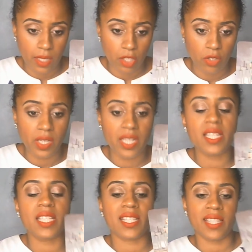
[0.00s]

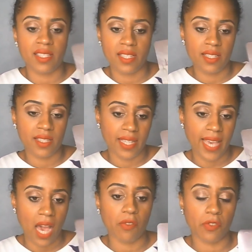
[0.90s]
needed assistance to get
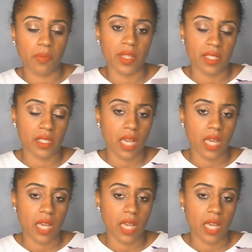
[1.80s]
out from this.